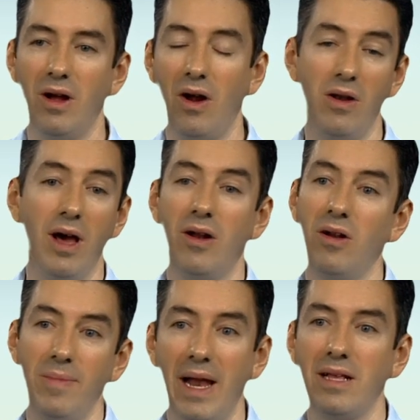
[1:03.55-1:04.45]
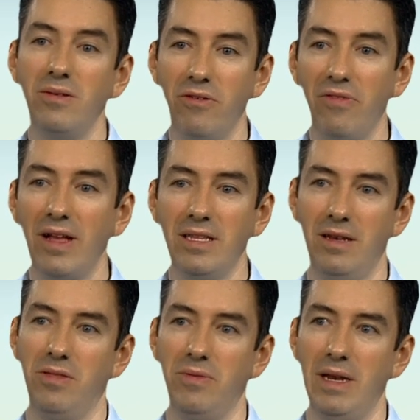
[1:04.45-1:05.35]
are not automatically reflected
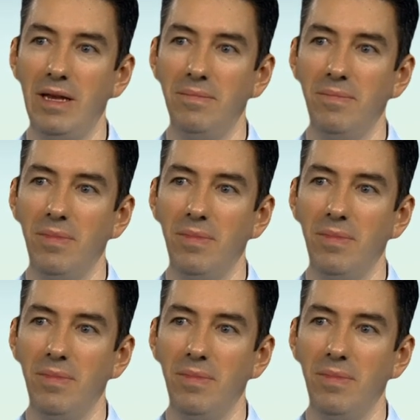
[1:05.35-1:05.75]
in 3D.